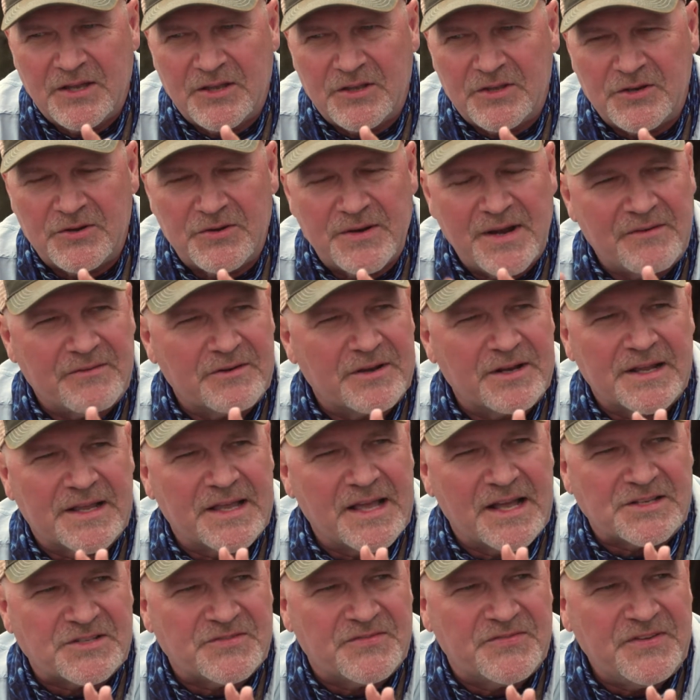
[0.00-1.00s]
you're never gonna
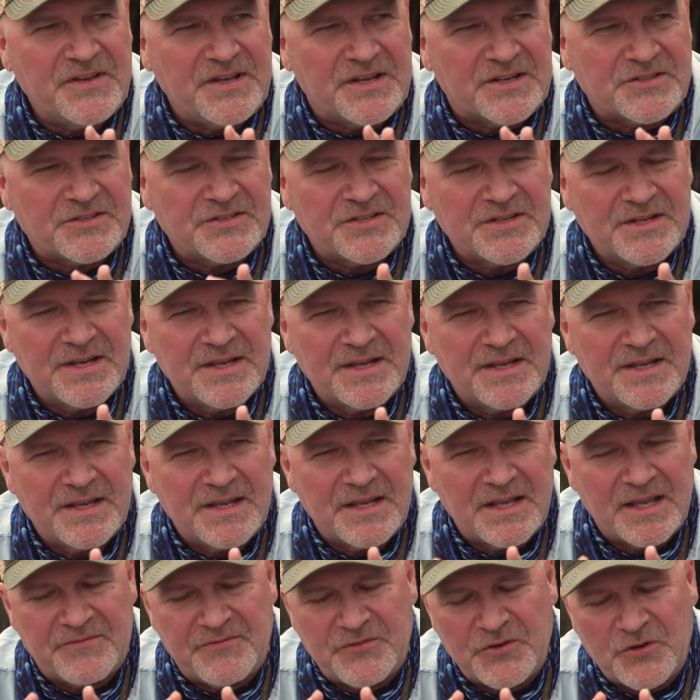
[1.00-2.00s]
catch a fish if